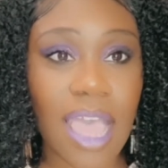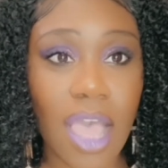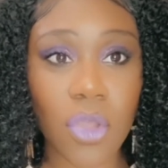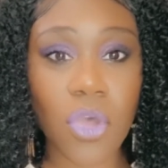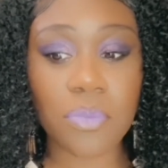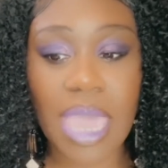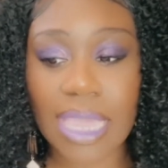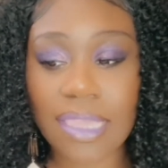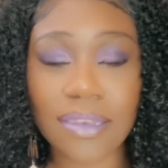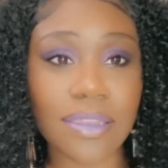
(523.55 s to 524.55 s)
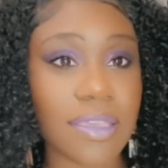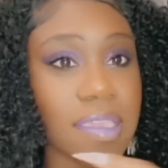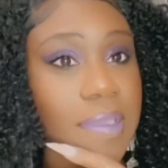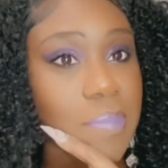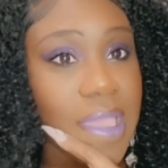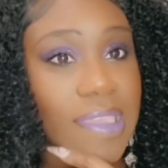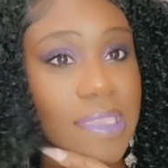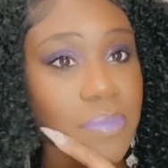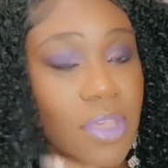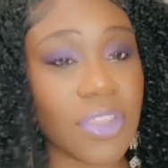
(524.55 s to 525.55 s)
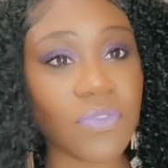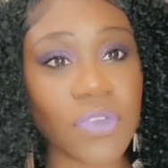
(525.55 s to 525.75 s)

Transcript: I'll go back and look in my email and